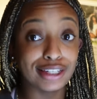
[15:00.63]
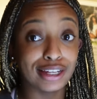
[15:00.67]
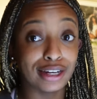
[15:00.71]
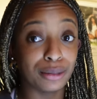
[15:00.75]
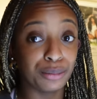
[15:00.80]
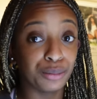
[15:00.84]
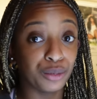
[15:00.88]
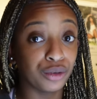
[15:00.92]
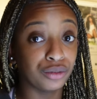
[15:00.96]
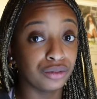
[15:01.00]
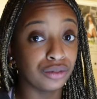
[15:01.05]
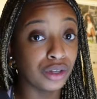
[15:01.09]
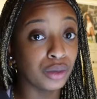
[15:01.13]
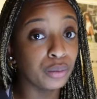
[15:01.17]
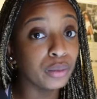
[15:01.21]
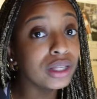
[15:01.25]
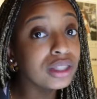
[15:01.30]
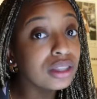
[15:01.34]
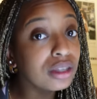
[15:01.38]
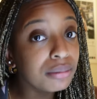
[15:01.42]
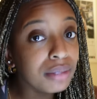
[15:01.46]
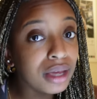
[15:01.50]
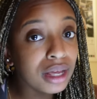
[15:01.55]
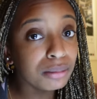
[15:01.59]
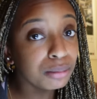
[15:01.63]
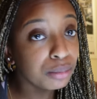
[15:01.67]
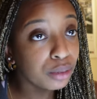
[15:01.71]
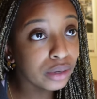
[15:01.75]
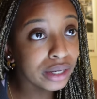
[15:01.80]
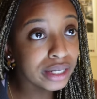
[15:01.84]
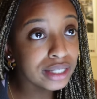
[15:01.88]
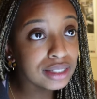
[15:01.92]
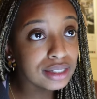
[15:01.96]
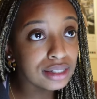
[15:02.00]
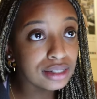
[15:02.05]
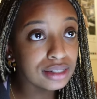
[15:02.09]
and I'm reviewing the main
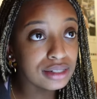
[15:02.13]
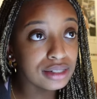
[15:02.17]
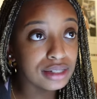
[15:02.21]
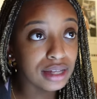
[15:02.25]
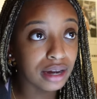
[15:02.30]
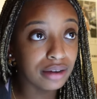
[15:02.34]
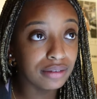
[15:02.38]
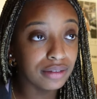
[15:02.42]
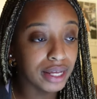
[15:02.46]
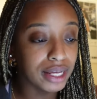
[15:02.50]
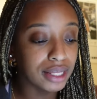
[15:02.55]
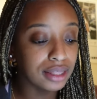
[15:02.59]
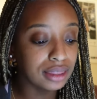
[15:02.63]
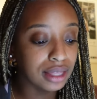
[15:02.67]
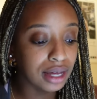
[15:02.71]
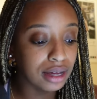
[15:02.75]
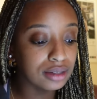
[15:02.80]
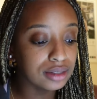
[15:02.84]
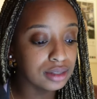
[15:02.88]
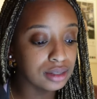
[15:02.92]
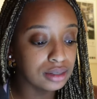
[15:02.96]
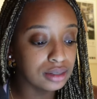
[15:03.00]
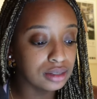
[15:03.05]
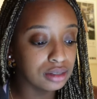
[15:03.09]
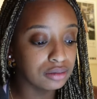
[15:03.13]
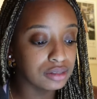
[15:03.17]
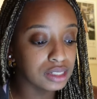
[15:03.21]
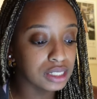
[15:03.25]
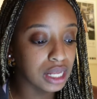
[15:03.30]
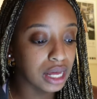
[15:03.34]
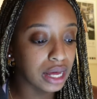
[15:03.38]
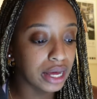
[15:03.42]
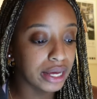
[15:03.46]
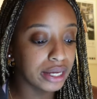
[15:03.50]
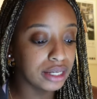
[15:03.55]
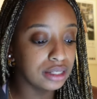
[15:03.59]
points instead of like thousands of
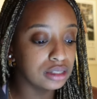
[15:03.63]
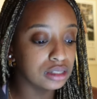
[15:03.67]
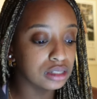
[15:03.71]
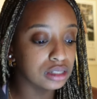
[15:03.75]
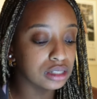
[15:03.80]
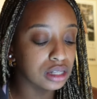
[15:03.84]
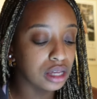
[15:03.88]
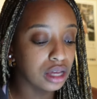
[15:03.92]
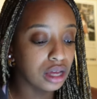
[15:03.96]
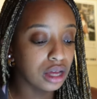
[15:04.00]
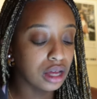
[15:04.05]
slides.